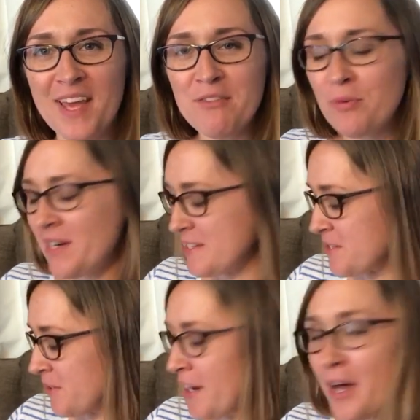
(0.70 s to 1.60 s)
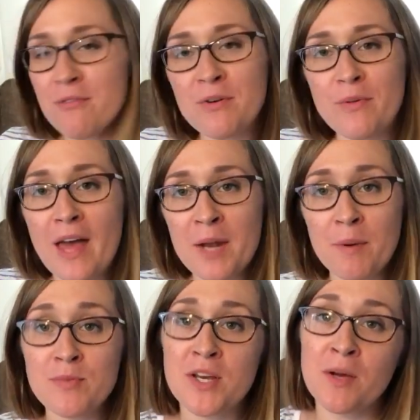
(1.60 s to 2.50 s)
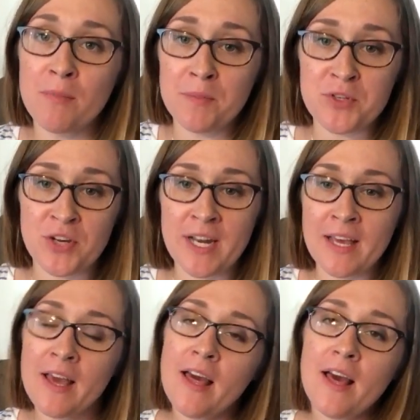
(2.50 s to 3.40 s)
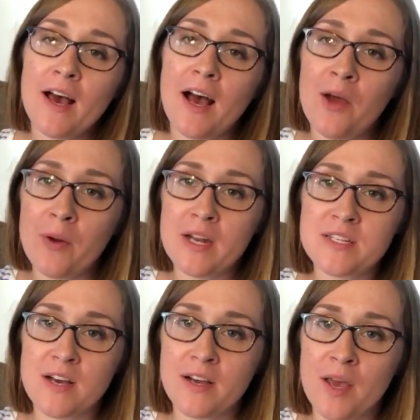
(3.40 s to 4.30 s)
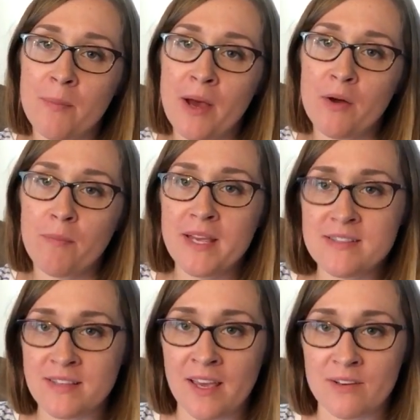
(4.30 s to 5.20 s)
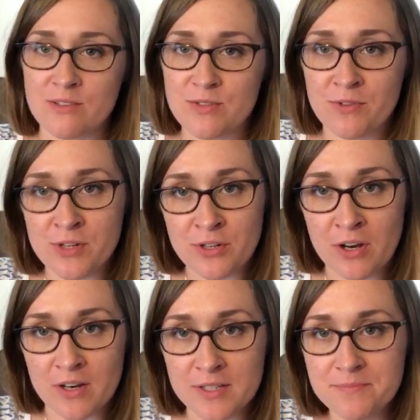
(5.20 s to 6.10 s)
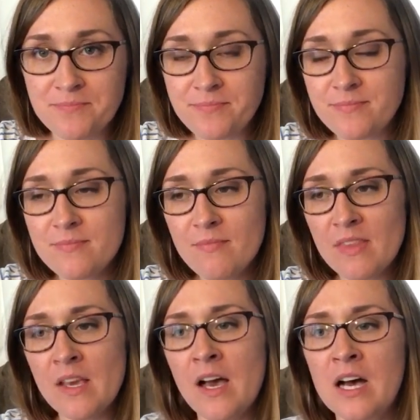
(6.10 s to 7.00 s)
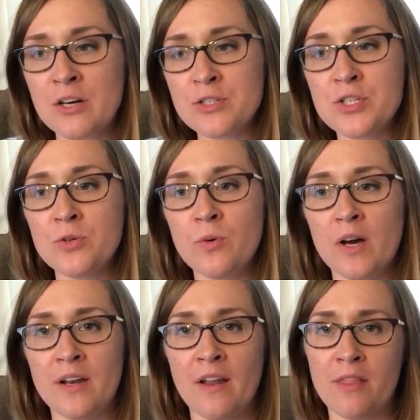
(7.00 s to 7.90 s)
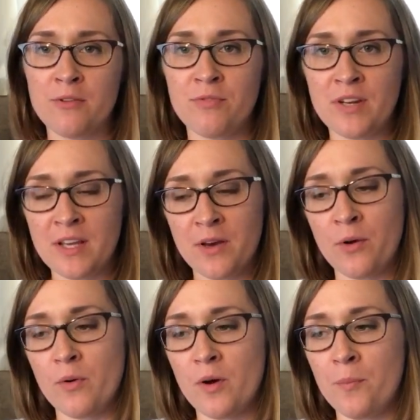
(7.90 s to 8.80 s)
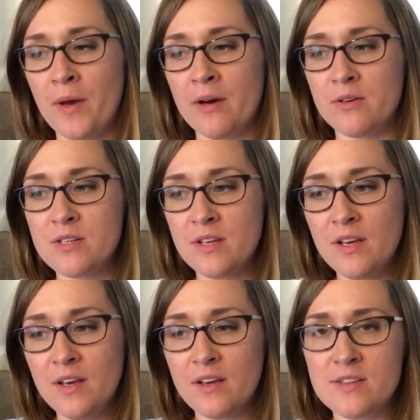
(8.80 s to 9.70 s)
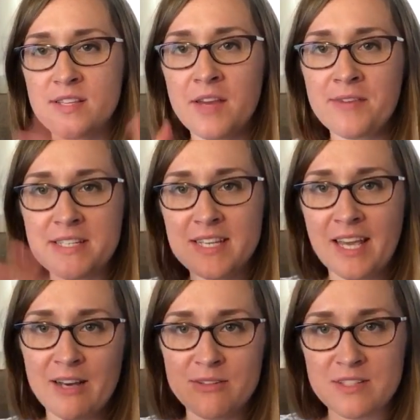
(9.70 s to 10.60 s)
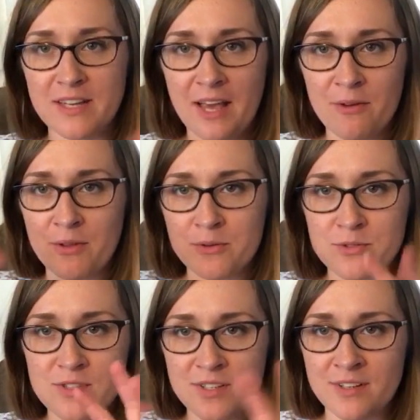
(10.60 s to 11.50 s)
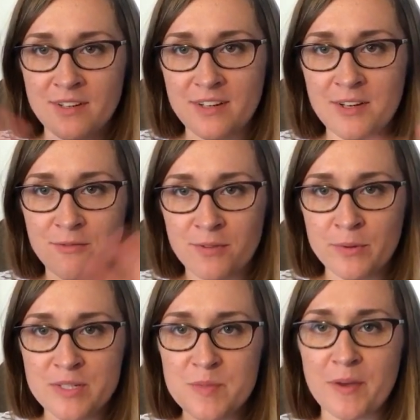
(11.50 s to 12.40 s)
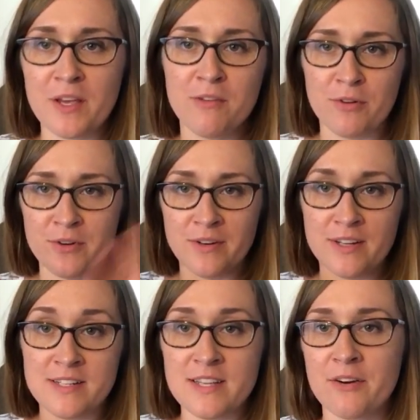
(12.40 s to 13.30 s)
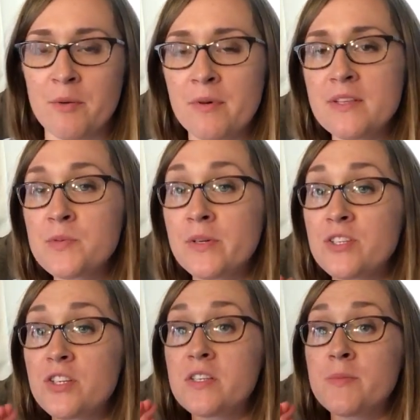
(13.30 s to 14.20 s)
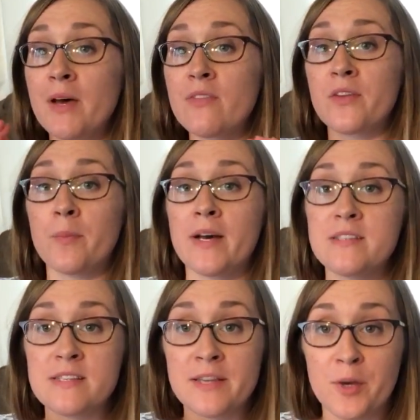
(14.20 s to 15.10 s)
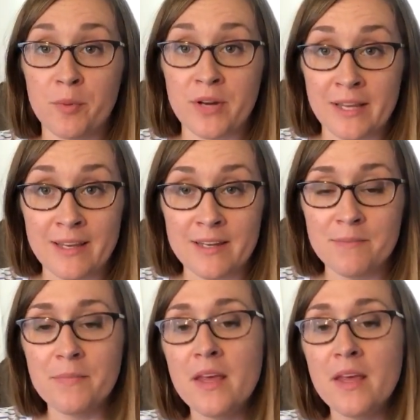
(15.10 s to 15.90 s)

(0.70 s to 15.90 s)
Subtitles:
Hey everyone, it's Lauren Alvin with Add Up Dog and Puppy Training. I want to talk about pay scales for your dog. I'll do another video about savings accounts and how those can influence behavior and etc. But this one's just about the deposits that you're putting in.